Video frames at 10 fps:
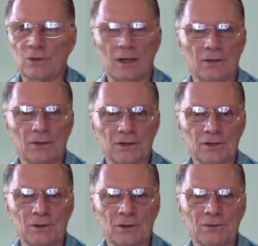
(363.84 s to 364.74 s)
out there.
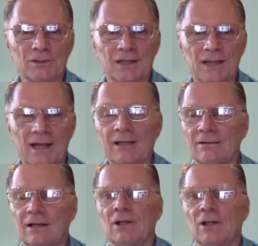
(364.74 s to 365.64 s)
So I would say, hey,
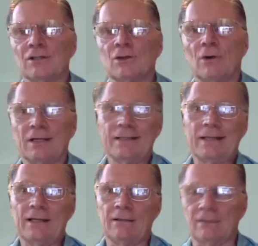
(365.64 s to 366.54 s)
let's go on a
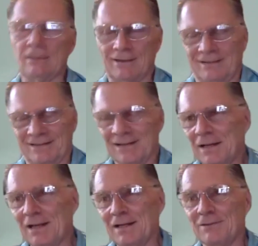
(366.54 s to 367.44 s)
date.
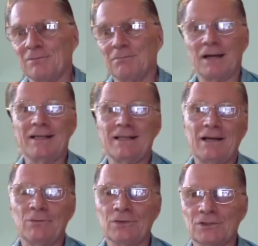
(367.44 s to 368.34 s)
And my
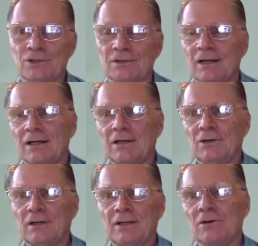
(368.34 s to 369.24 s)
date was to go
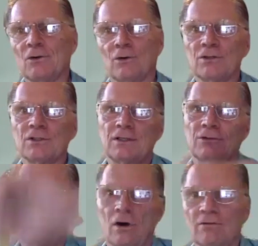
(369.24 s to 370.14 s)
to Intercourse and then
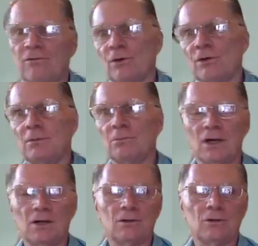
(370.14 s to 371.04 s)
walk
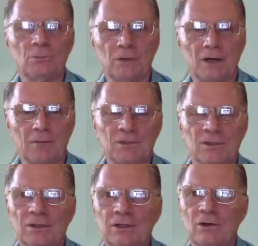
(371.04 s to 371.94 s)
14-mile loop up to
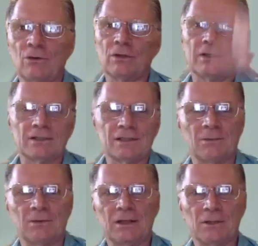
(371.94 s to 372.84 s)
Leola and some
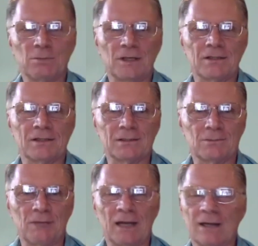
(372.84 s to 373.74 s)
of the other places and
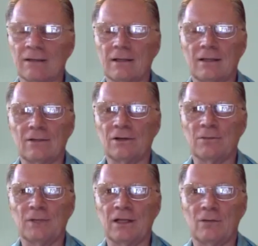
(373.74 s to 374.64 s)
back. And they'd look at
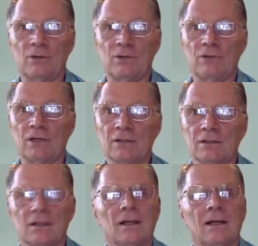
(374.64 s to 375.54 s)
me like, what are you, nuts?
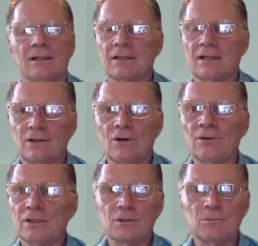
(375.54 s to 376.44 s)
And it's like, no,
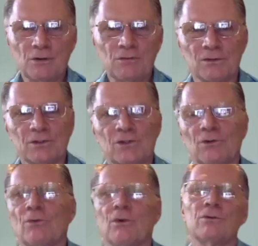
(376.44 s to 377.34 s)
this is beautiful. It's
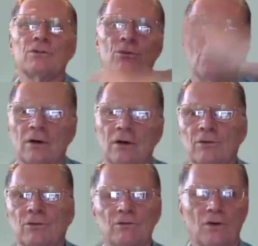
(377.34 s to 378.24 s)
dirt roads. You're walking
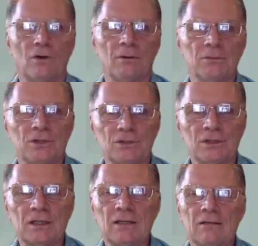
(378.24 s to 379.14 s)
through farms. You're
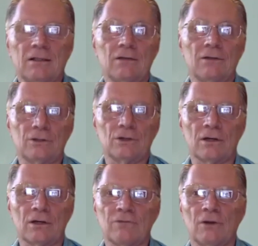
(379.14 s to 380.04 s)
seeing, you're
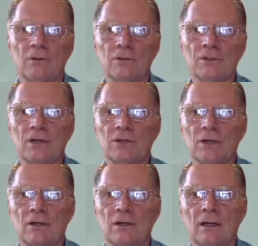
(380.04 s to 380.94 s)
talking to farmers out
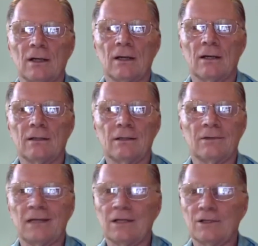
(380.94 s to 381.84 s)
there,
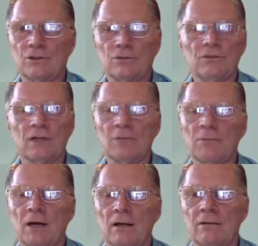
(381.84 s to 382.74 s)
getting a shoe fly
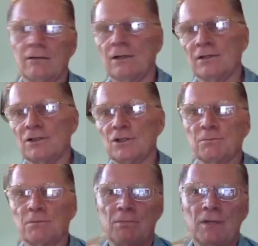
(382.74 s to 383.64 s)
pie, that's just
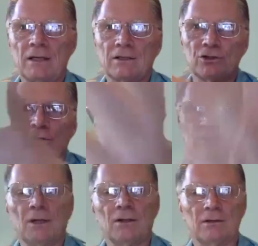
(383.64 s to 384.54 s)
been baked because you could
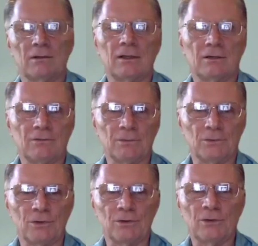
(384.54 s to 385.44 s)
smell it, from the
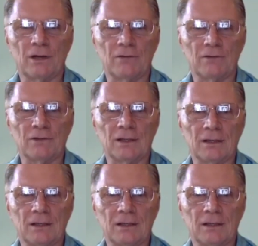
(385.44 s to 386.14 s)
road kind of a thing,